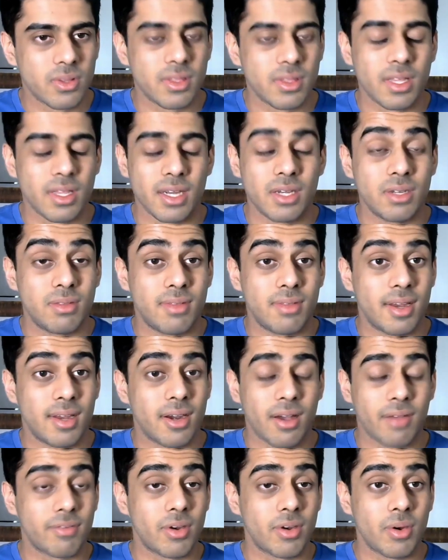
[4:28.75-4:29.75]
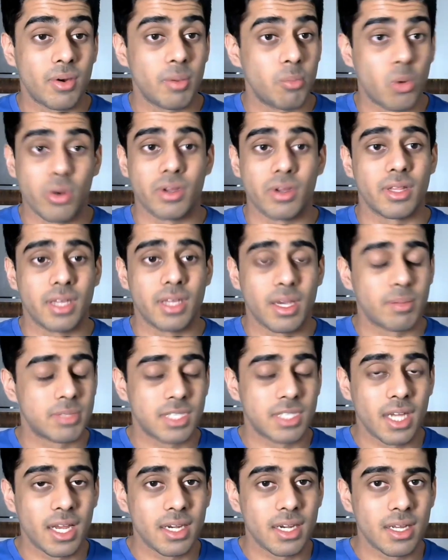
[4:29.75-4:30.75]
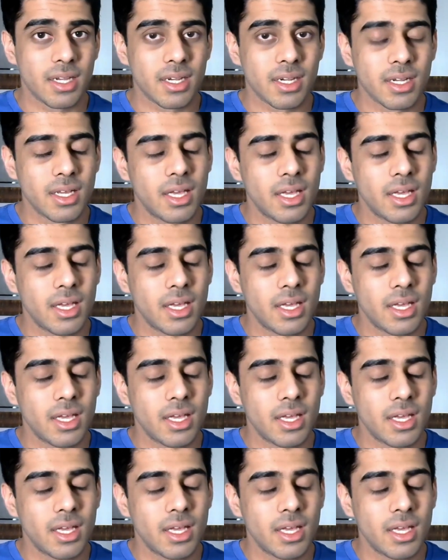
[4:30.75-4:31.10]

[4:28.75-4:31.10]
They're not very morally upstanding.